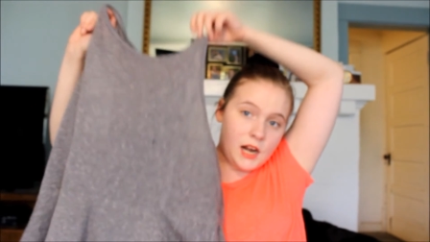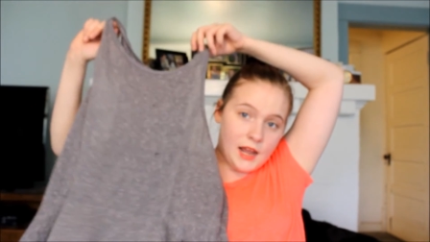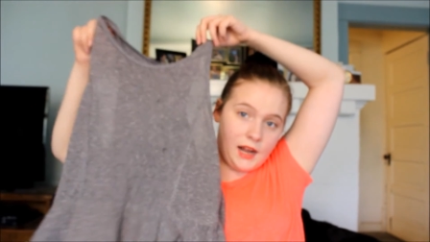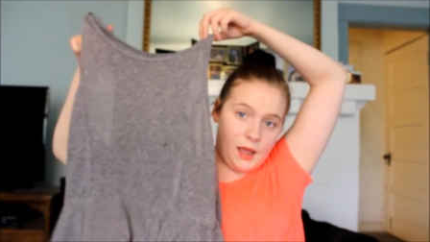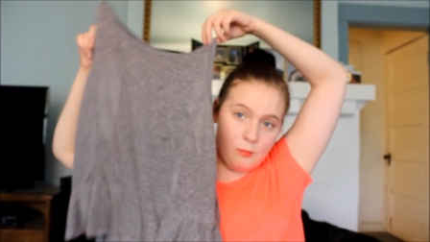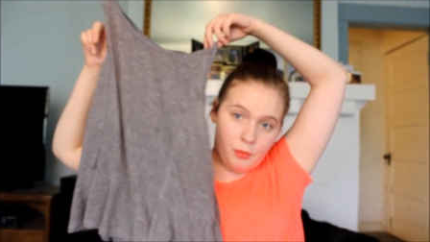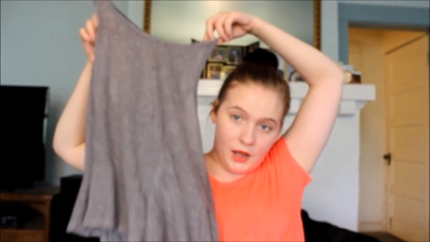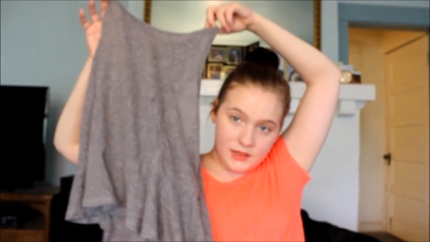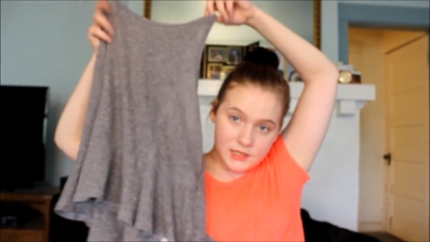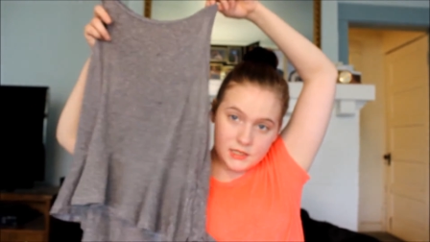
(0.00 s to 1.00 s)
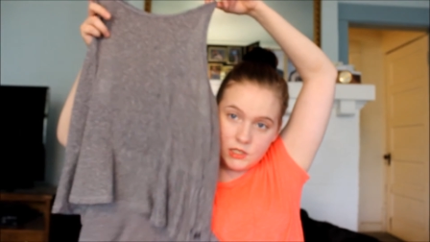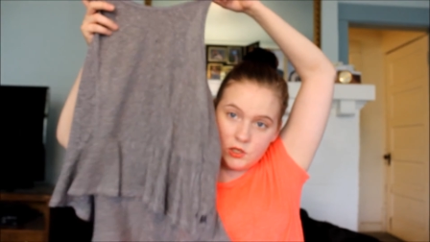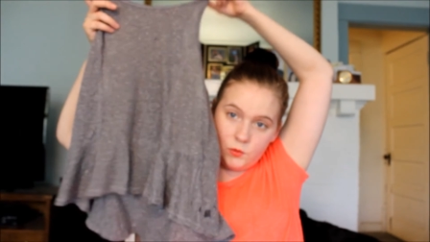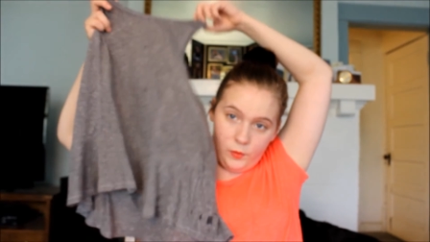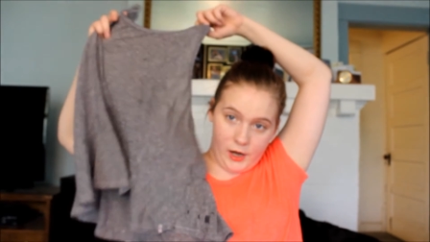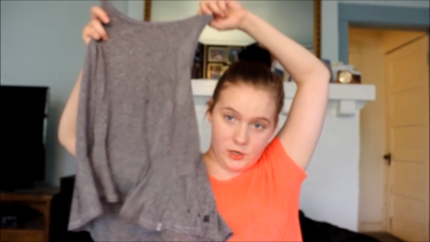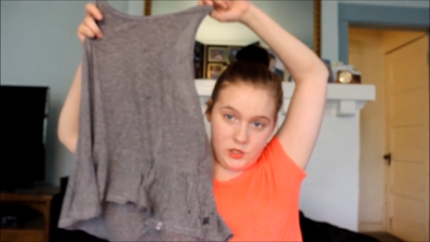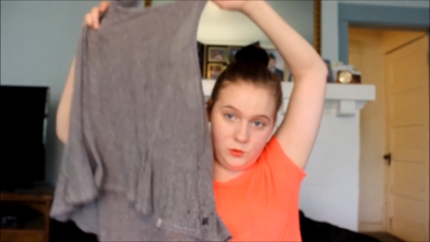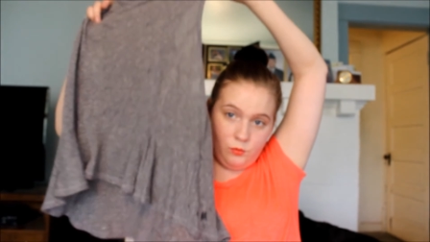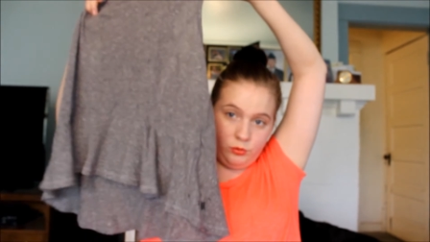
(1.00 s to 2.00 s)
and I bought this to wear
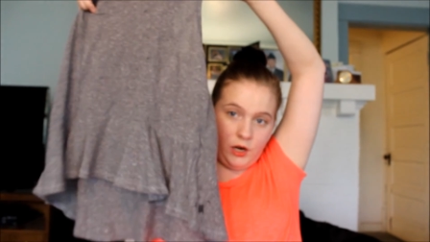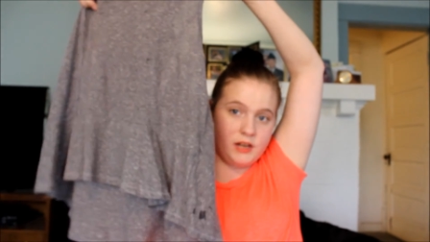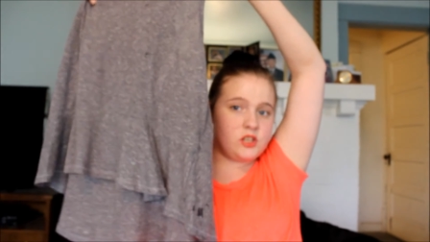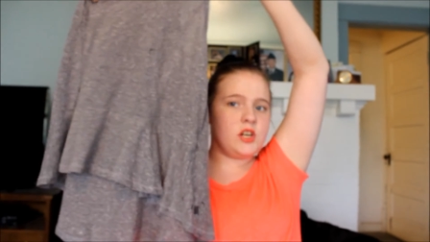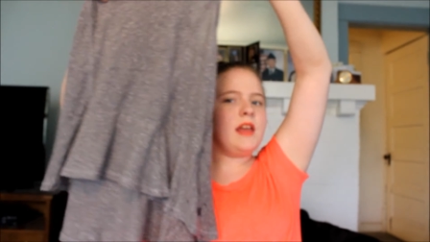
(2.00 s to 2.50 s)
to brunch,